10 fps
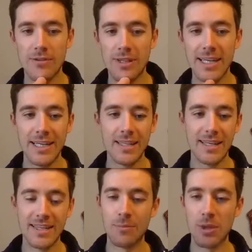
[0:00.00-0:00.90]
relate it
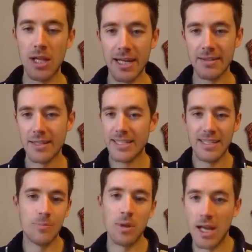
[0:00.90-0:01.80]
like the blind
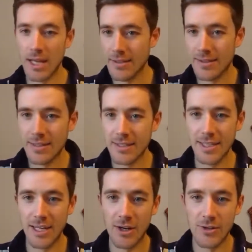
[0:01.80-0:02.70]
leading the blind.
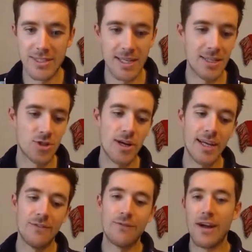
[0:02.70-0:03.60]
It's I
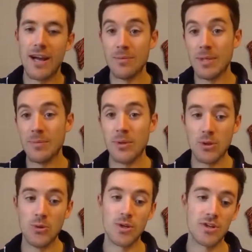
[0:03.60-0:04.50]
try and find
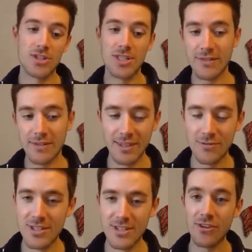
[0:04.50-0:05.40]
people who are achieving the
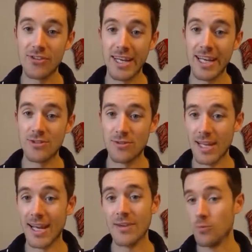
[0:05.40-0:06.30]
result that
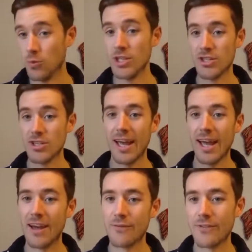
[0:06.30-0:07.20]
I wish to
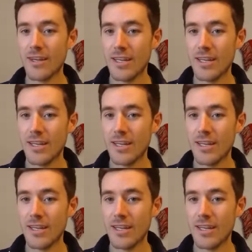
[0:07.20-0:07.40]
have.